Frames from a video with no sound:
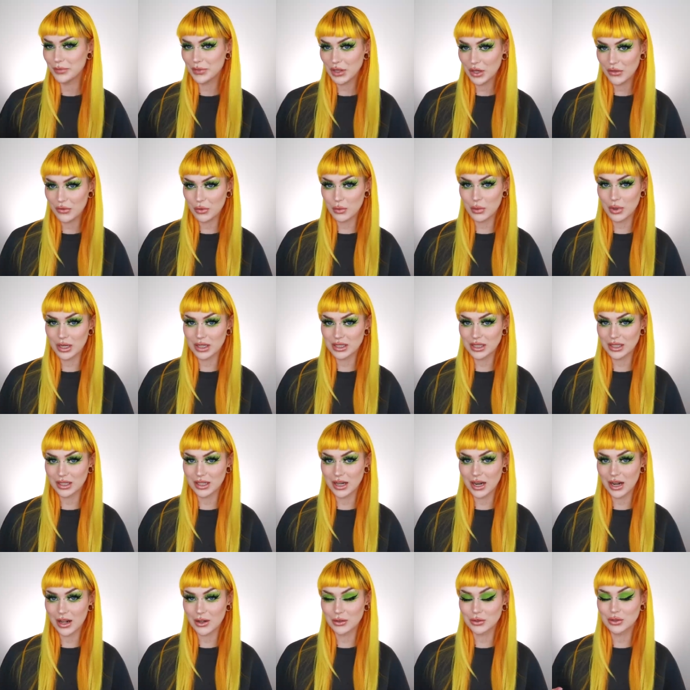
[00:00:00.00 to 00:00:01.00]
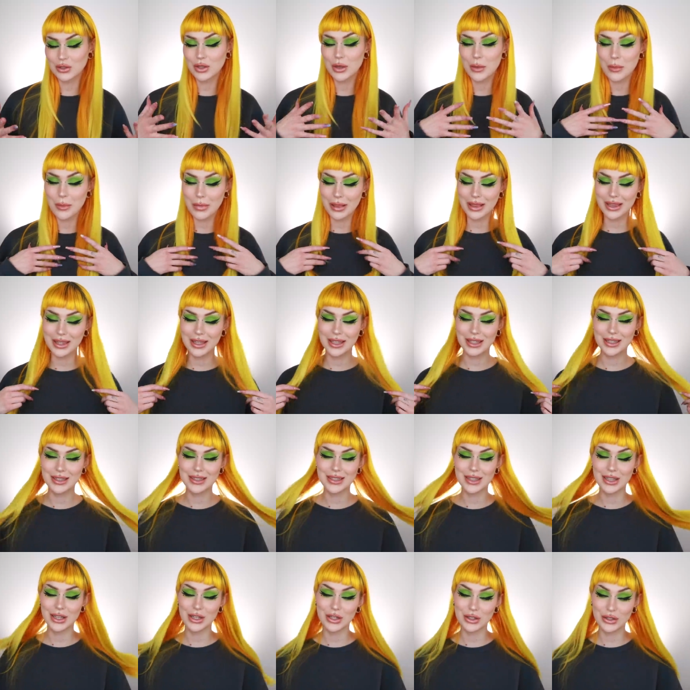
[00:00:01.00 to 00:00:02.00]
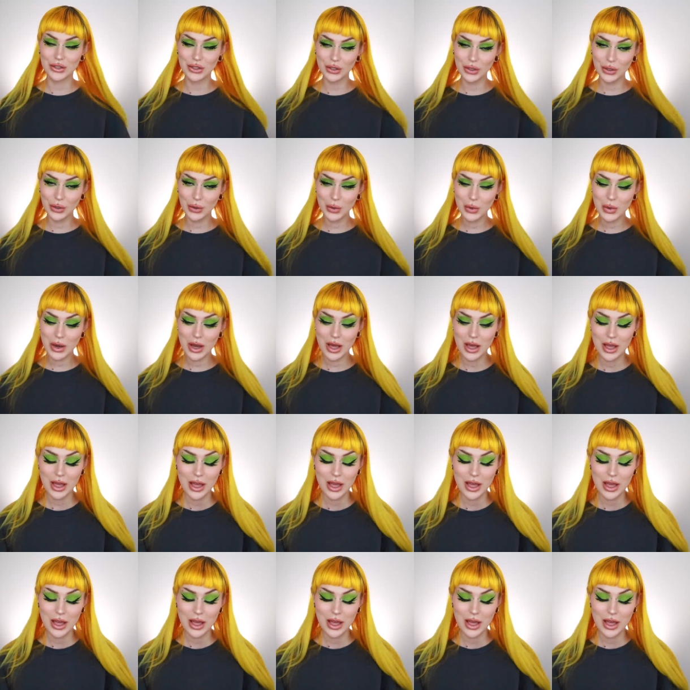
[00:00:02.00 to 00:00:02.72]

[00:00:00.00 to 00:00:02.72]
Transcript: If you want to check that out, please do.